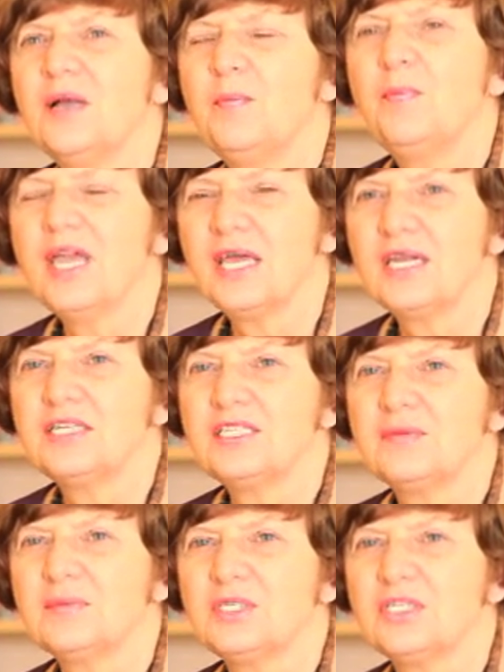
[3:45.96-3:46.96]

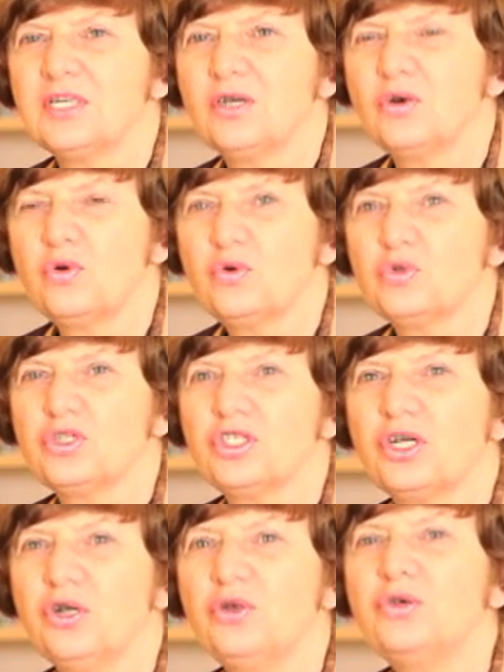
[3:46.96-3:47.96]
mechanisms that cause
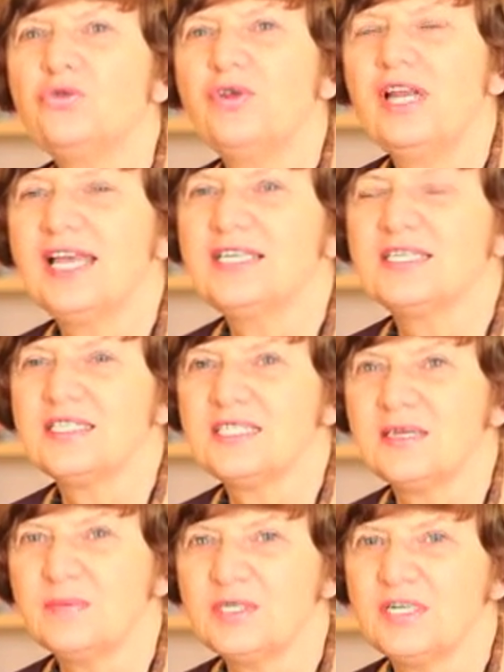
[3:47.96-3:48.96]
the gluten-related
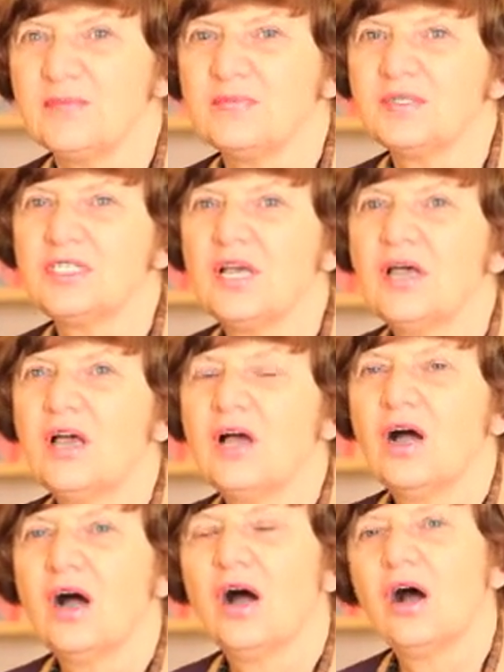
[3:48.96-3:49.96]
symptoms
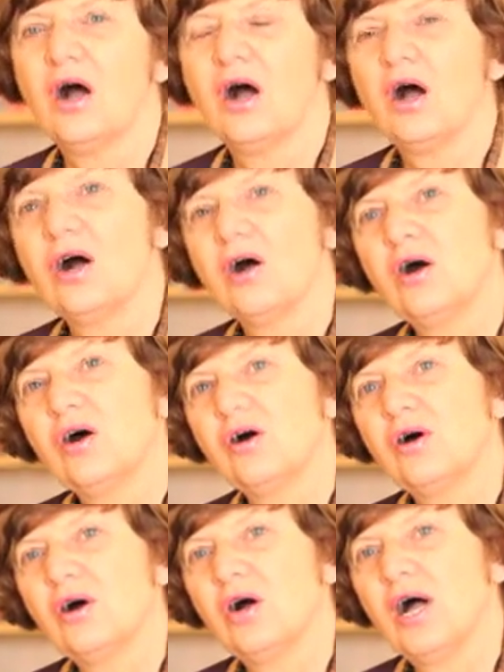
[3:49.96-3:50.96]

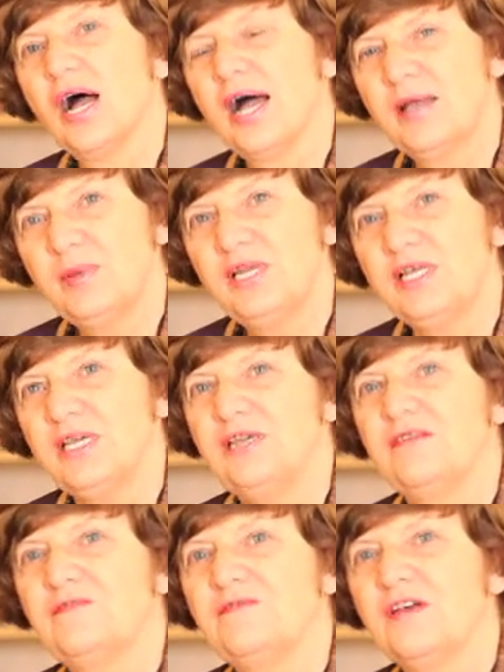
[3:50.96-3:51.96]
are, I
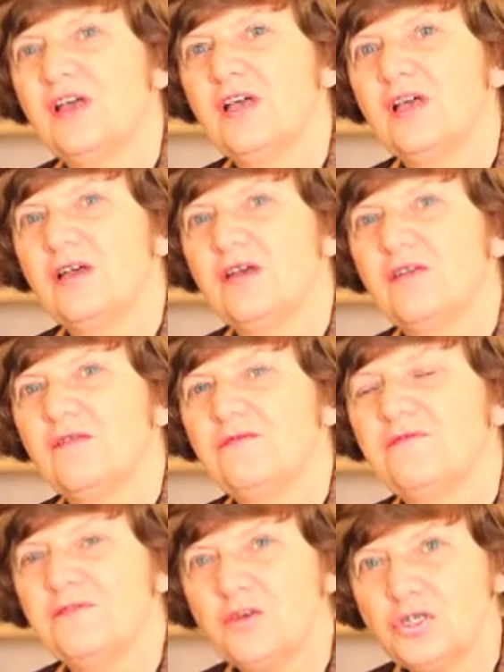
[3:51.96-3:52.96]
believe,
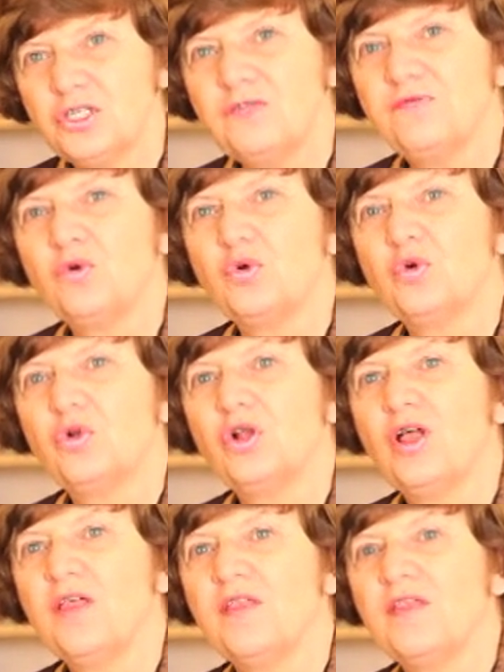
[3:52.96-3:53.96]
first of
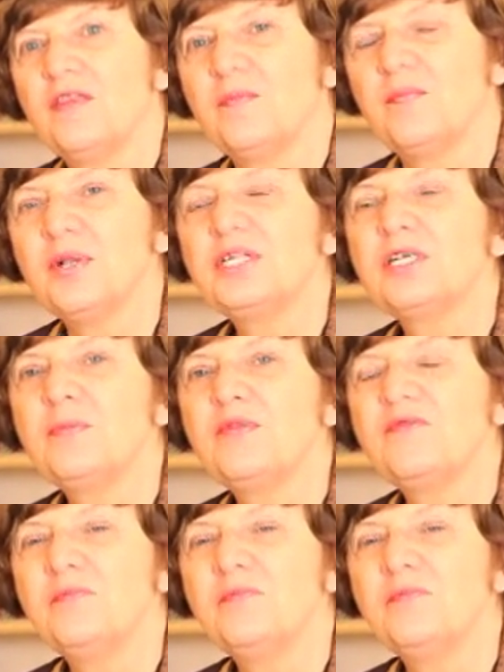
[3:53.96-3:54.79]
all, the buildup of